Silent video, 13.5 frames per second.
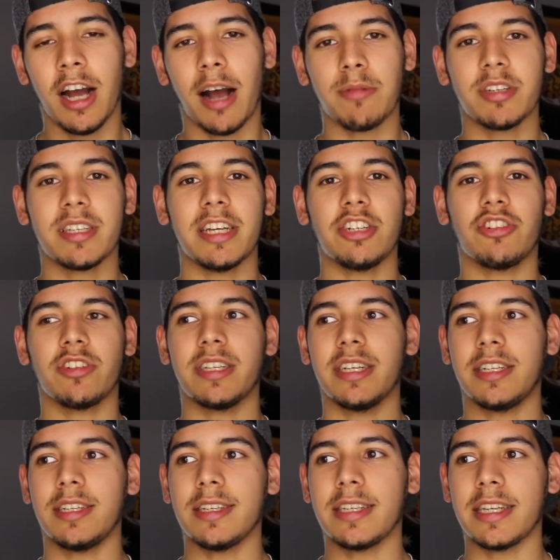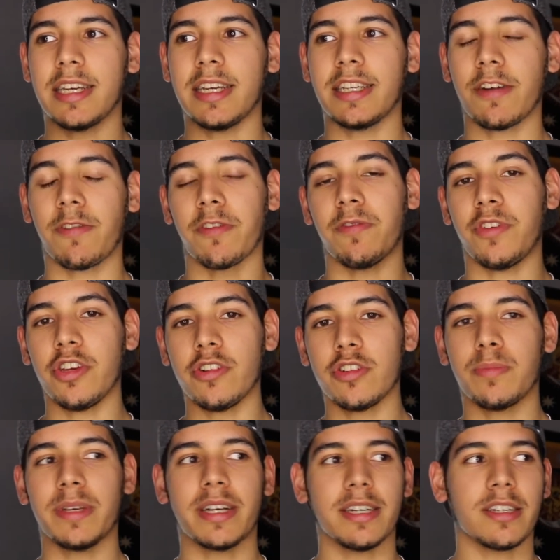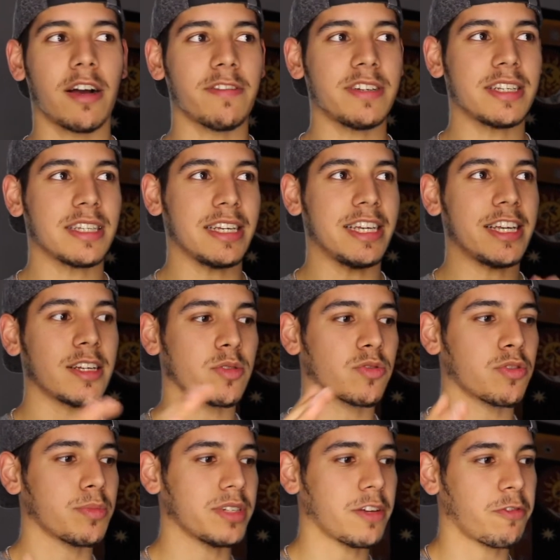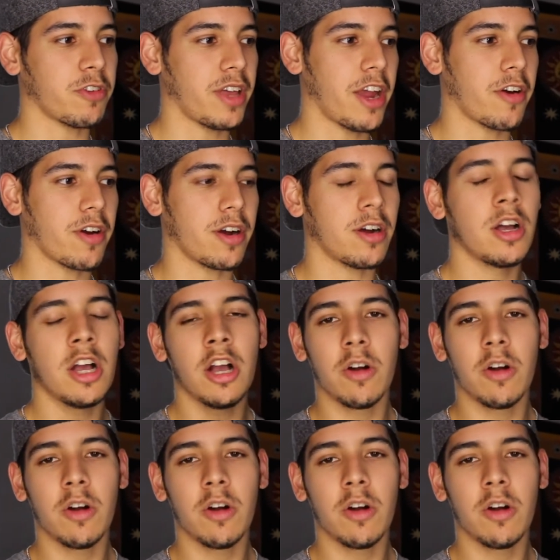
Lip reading: I'm just interested to see different views, because obviously he comes from a different era,